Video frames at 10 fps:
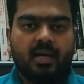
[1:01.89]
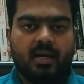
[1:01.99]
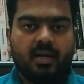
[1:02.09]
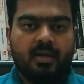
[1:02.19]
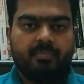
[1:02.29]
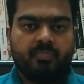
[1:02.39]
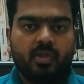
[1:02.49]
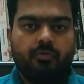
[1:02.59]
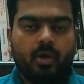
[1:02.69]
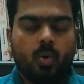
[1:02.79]

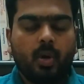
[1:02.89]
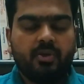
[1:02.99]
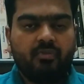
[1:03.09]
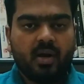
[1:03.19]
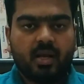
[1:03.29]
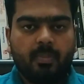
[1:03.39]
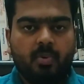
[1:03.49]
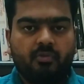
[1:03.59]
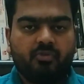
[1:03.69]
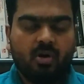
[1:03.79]
If you are going for a cup
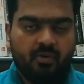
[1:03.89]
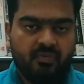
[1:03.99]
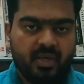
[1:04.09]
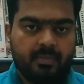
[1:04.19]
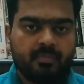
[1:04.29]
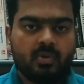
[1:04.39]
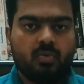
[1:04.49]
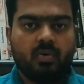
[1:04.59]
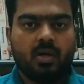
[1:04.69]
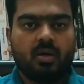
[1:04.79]
of coffee
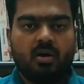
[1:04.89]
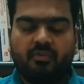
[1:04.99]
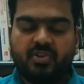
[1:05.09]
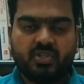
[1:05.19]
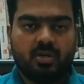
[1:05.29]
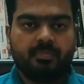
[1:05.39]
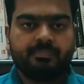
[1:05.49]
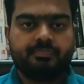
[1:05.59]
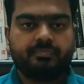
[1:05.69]
to a coffee shop